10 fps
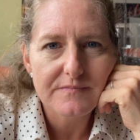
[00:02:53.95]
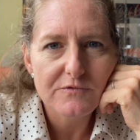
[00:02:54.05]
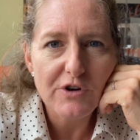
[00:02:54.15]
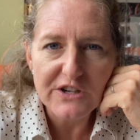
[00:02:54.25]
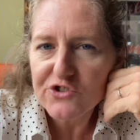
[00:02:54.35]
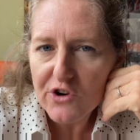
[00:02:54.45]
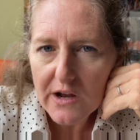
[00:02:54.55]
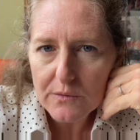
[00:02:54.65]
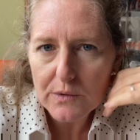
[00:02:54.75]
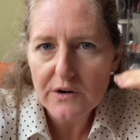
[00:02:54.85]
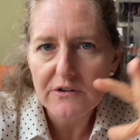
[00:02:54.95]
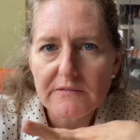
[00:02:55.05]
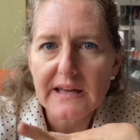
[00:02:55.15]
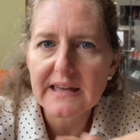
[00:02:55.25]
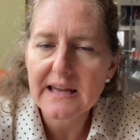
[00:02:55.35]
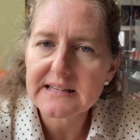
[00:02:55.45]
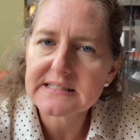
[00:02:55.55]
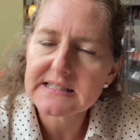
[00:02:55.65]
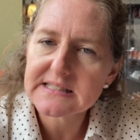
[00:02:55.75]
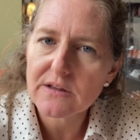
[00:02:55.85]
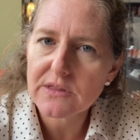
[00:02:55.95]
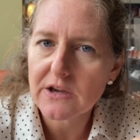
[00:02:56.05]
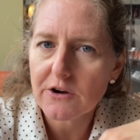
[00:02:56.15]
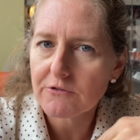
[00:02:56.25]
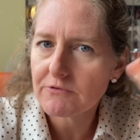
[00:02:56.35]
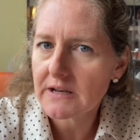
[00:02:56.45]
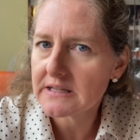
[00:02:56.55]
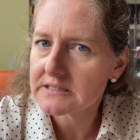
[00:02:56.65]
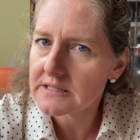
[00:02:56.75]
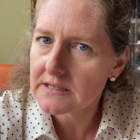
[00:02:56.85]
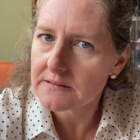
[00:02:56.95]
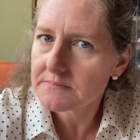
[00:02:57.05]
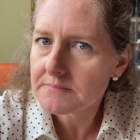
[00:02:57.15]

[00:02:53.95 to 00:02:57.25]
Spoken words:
restaurant where it kind of sits out there ready to